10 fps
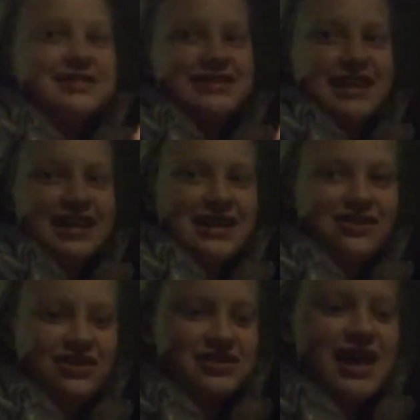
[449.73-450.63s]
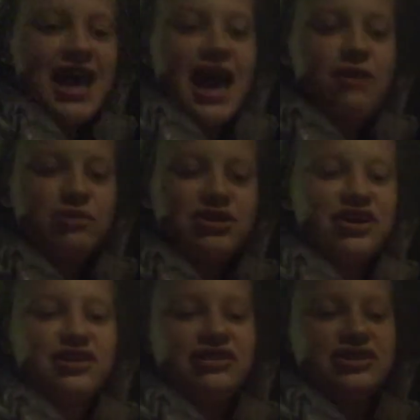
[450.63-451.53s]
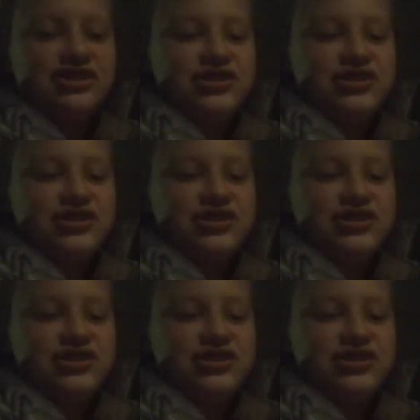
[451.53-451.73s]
St. Nicholas. And we took our